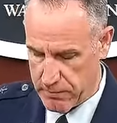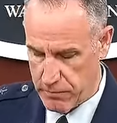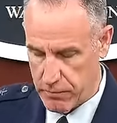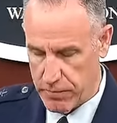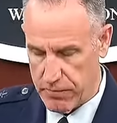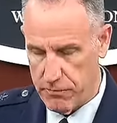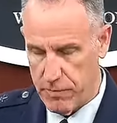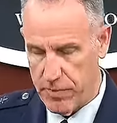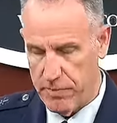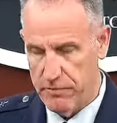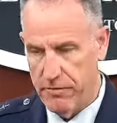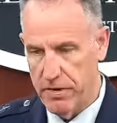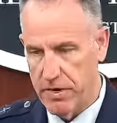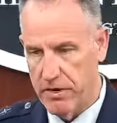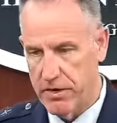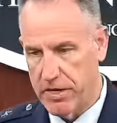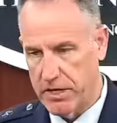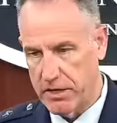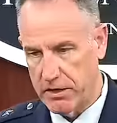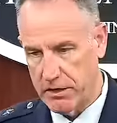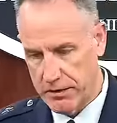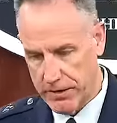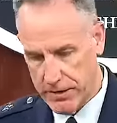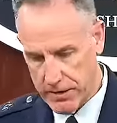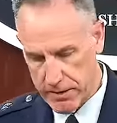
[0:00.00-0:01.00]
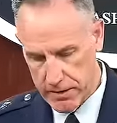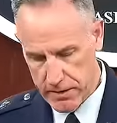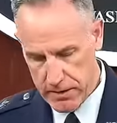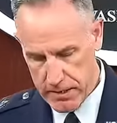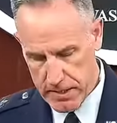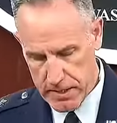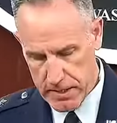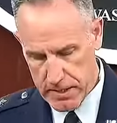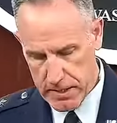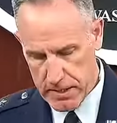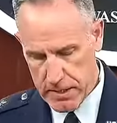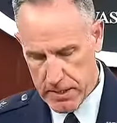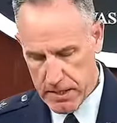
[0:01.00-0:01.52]
And we've been very clear
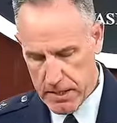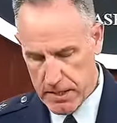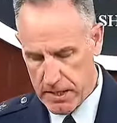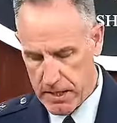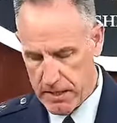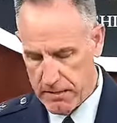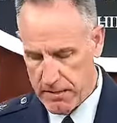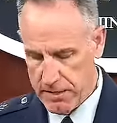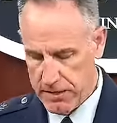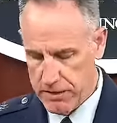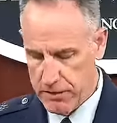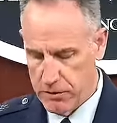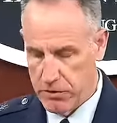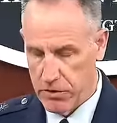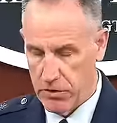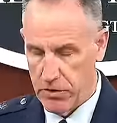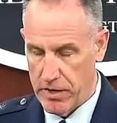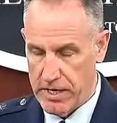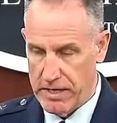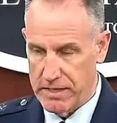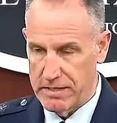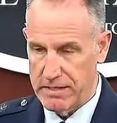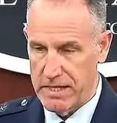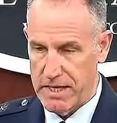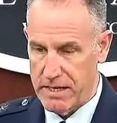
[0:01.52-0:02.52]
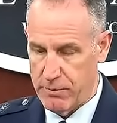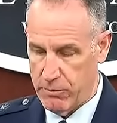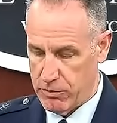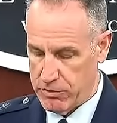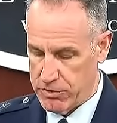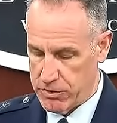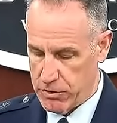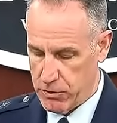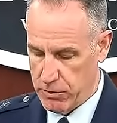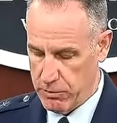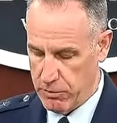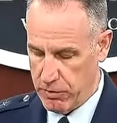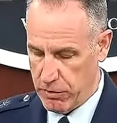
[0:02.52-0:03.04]
that Ukraine is able
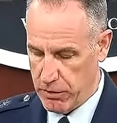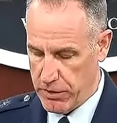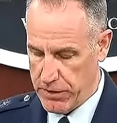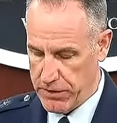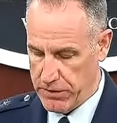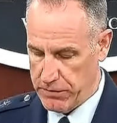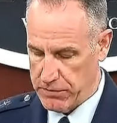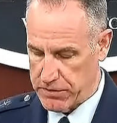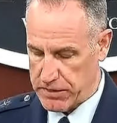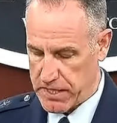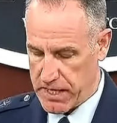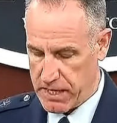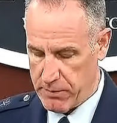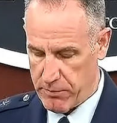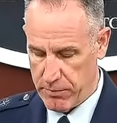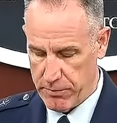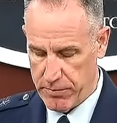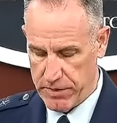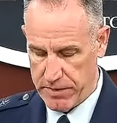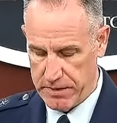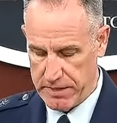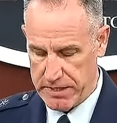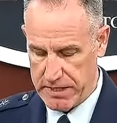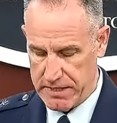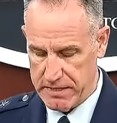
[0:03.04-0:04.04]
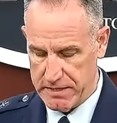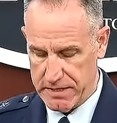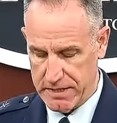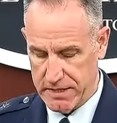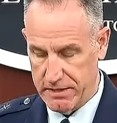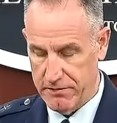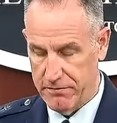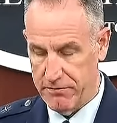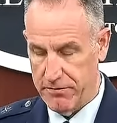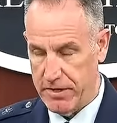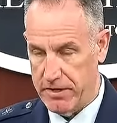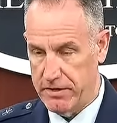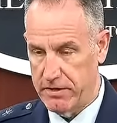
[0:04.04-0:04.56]
to employ those capabilities to
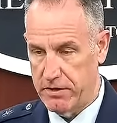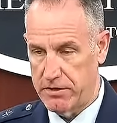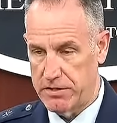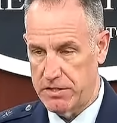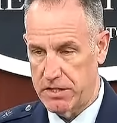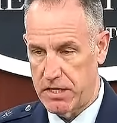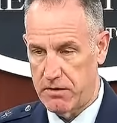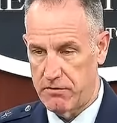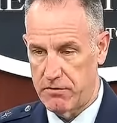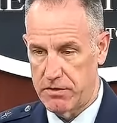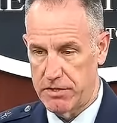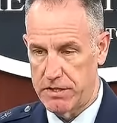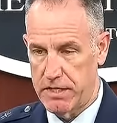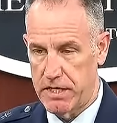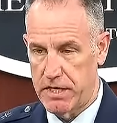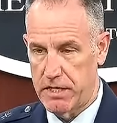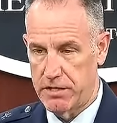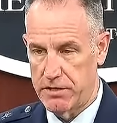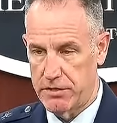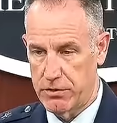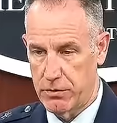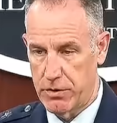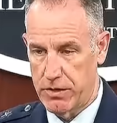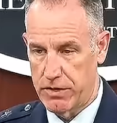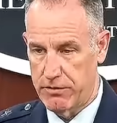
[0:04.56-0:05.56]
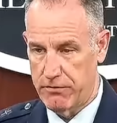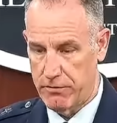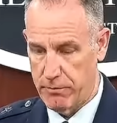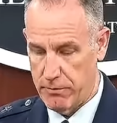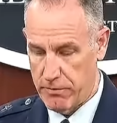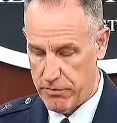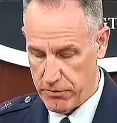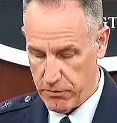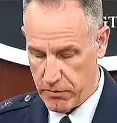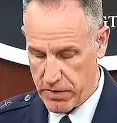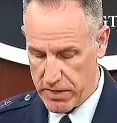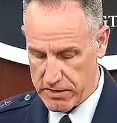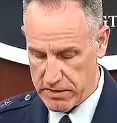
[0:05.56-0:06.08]
defend their sovereign territory
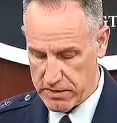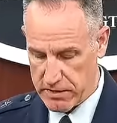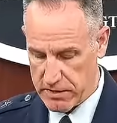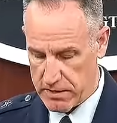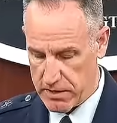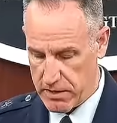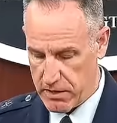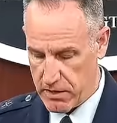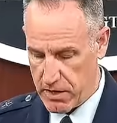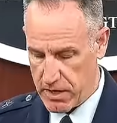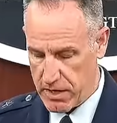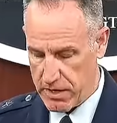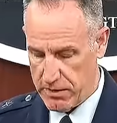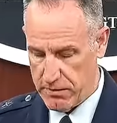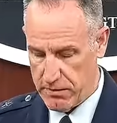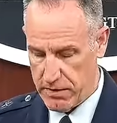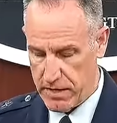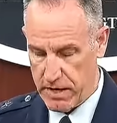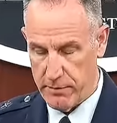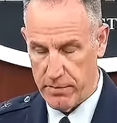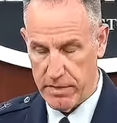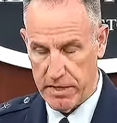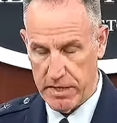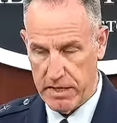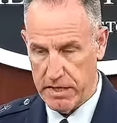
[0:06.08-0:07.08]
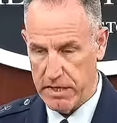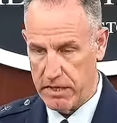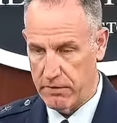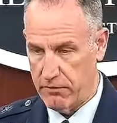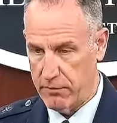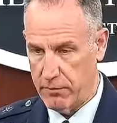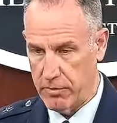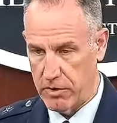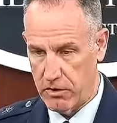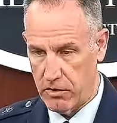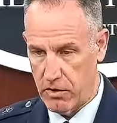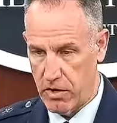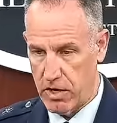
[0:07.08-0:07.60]
from threats that are either emanating
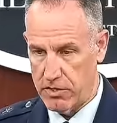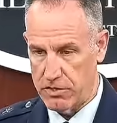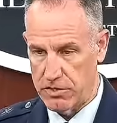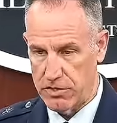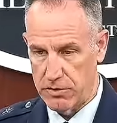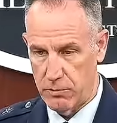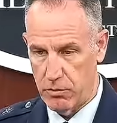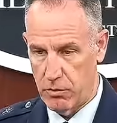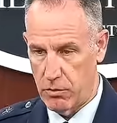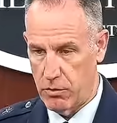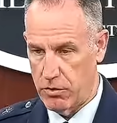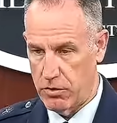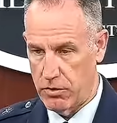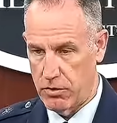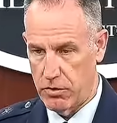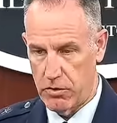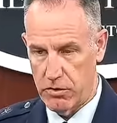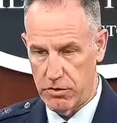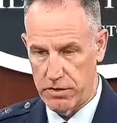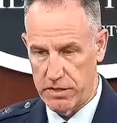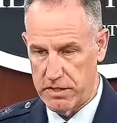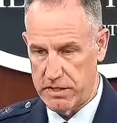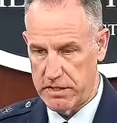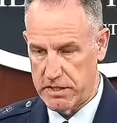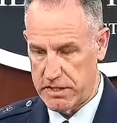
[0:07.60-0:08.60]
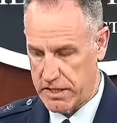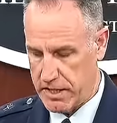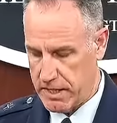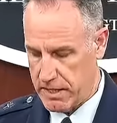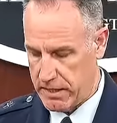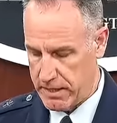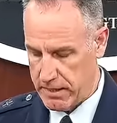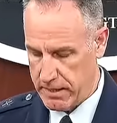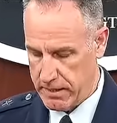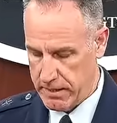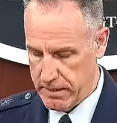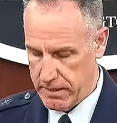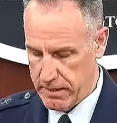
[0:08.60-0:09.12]
from across the border or
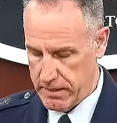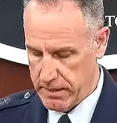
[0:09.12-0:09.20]
inside